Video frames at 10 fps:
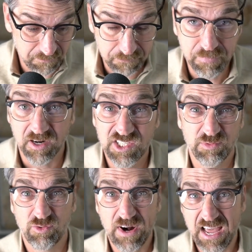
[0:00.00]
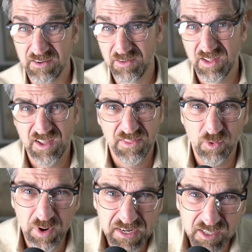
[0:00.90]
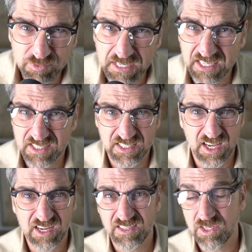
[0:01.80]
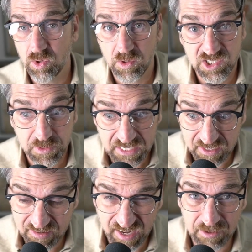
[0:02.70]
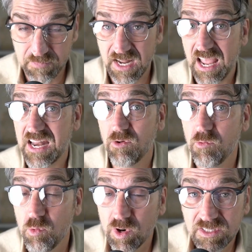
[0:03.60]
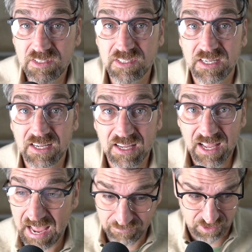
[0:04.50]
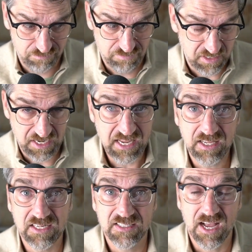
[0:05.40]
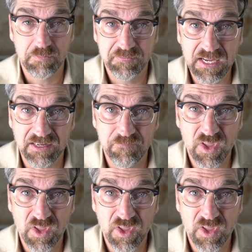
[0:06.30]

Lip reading: parts would rattle, the windows would get stuck, the doors would get jammed, and it wouldn't ever hit its top speed.